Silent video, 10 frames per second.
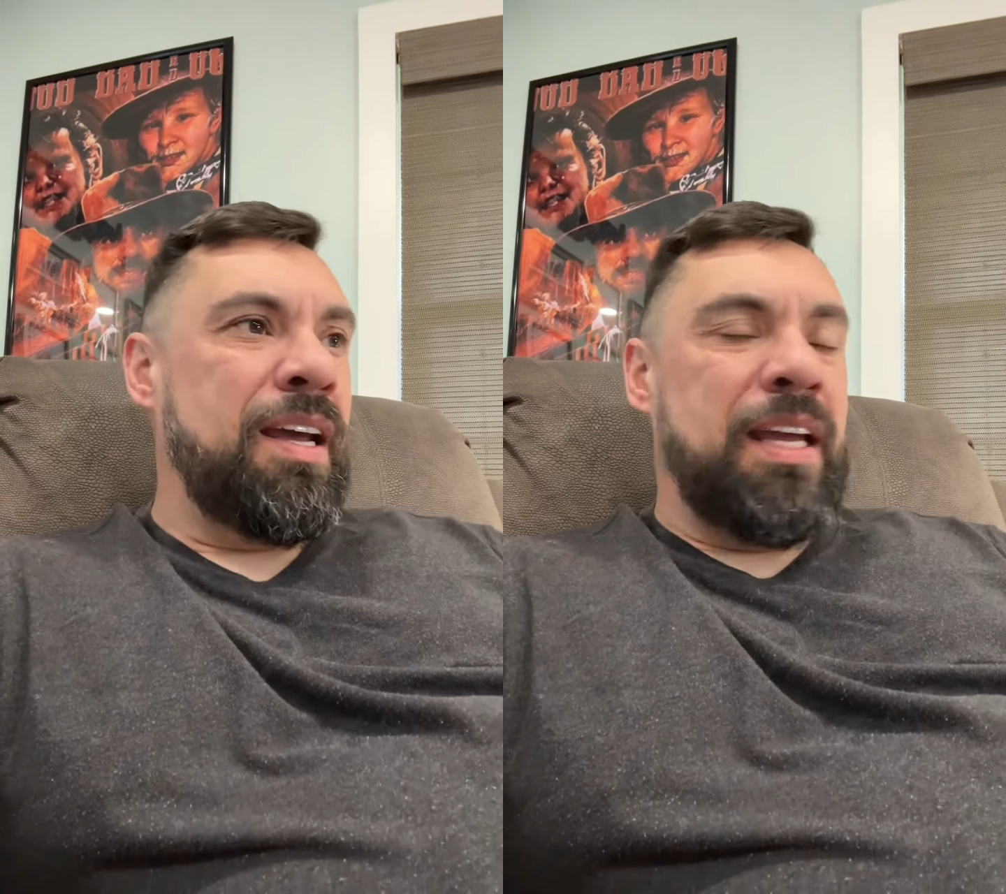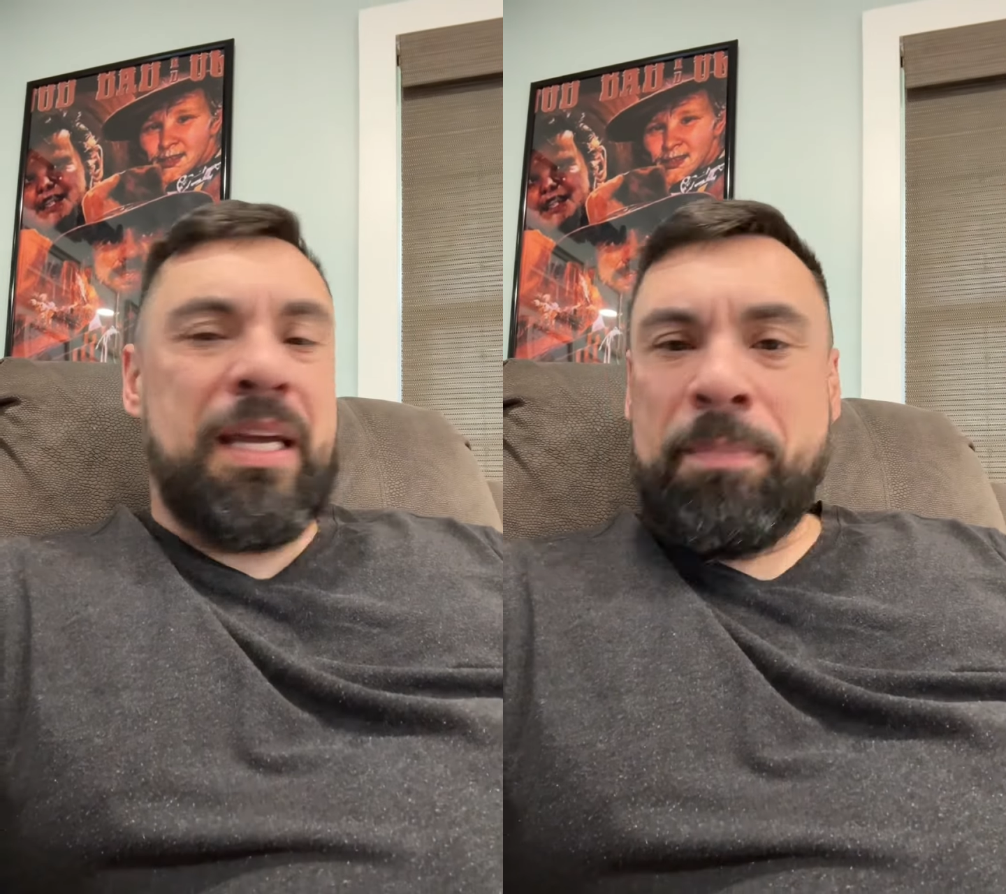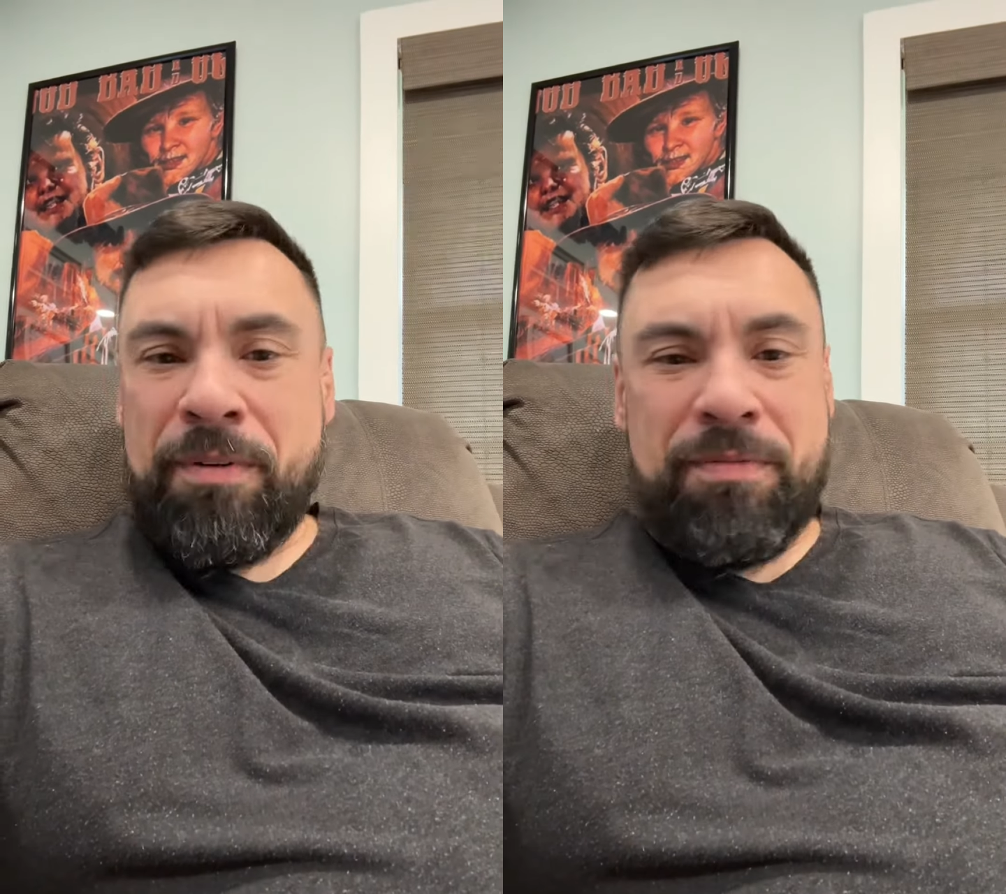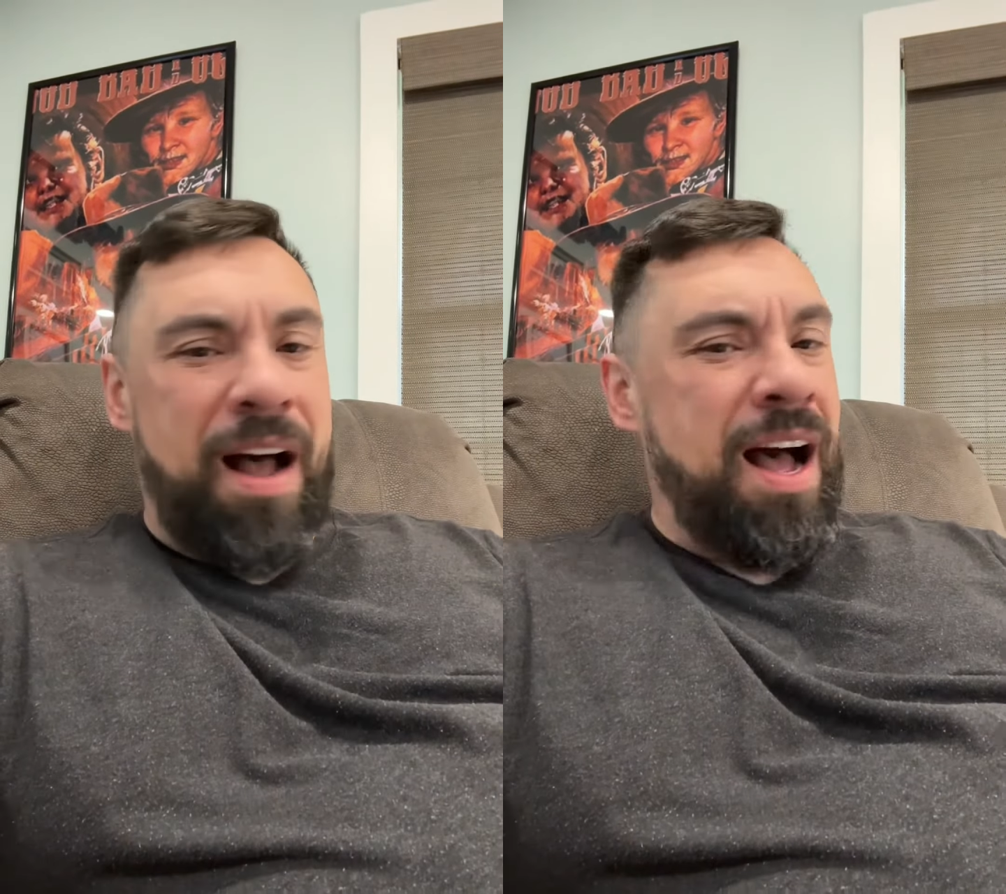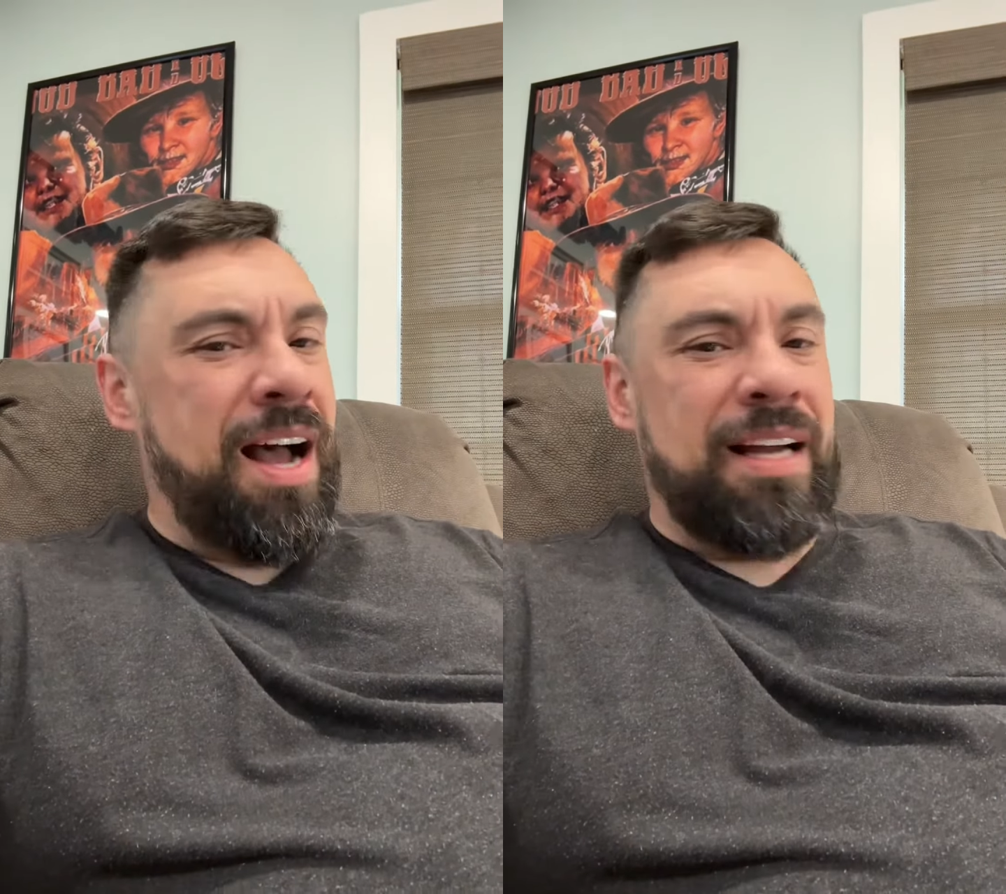He
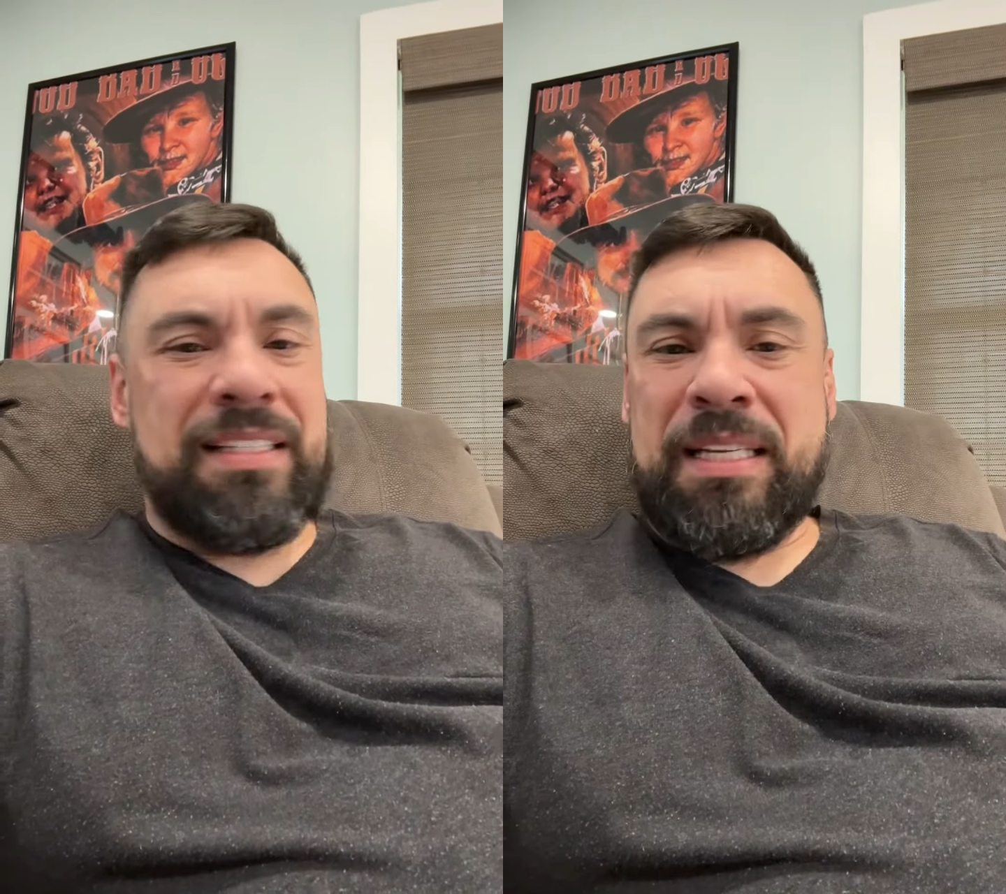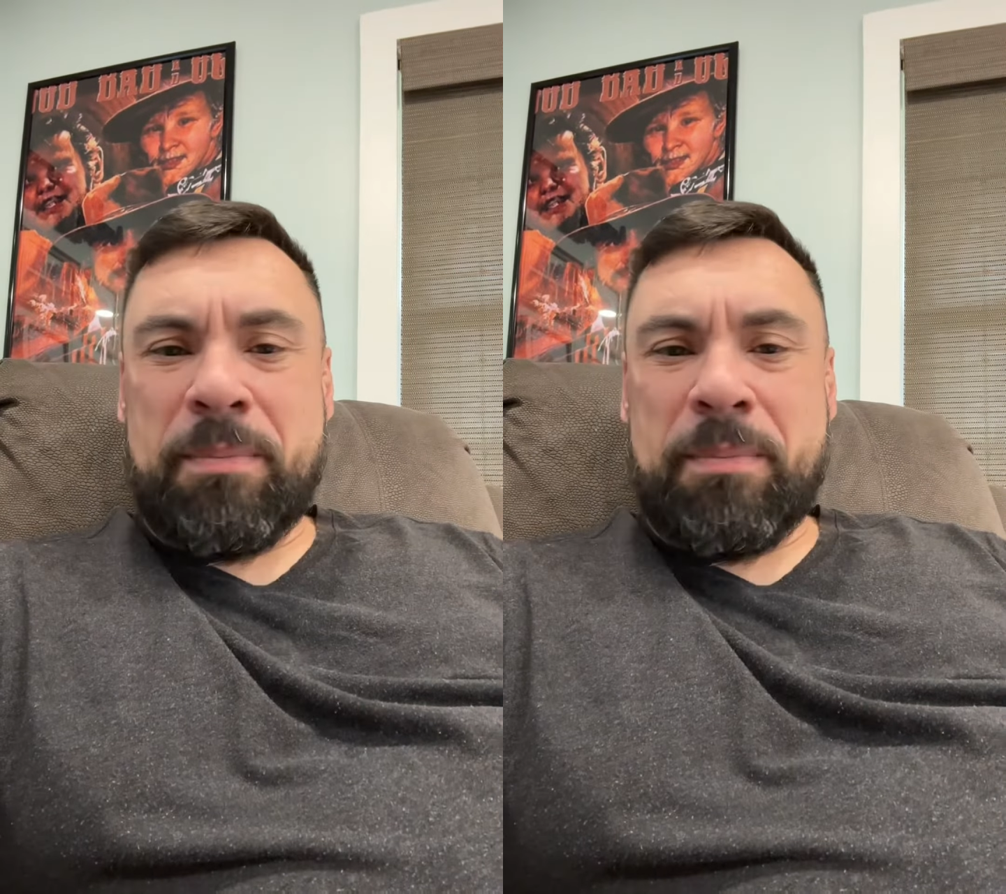provides, he